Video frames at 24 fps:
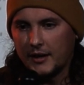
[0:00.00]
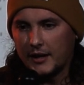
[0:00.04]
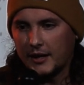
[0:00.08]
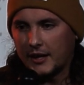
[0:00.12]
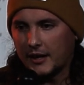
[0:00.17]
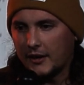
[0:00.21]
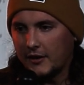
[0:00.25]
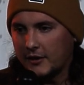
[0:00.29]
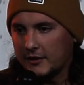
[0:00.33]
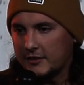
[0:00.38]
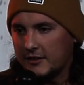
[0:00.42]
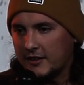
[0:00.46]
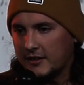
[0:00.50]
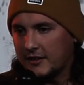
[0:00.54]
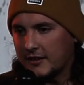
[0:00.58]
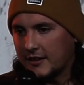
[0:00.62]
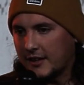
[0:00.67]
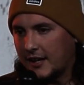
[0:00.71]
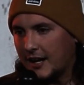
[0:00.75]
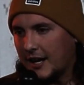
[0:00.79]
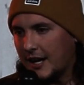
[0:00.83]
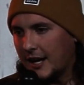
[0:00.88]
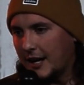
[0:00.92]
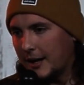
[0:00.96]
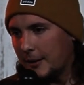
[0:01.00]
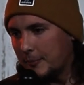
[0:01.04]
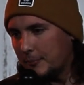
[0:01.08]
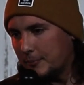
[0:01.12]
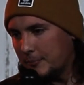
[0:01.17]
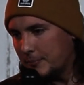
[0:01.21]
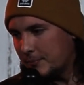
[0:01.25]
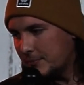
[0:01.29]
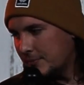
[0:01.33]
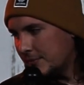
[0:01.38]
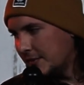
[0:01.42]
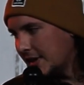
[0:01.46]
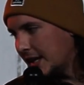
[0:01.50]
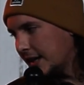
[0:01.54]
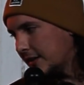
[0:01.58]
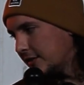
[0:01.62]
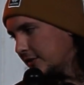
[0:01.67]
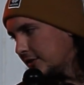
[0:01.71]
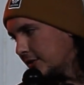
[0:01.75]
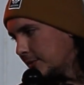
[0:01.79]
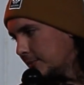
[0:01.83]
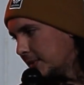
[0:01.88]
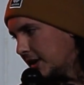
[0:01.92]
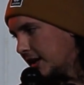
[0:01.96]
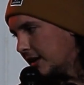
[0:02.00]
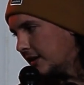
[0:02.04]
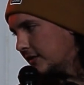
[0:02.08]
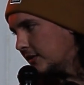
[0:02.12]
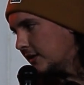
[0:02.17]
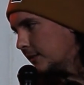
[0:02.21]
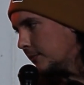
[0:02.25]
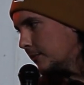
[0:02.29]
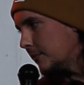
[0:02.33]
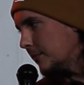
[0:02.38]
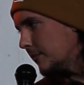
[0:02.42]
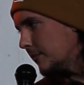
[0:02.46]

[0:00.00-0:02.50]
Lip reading: And I looked to the cop next to me, and I said,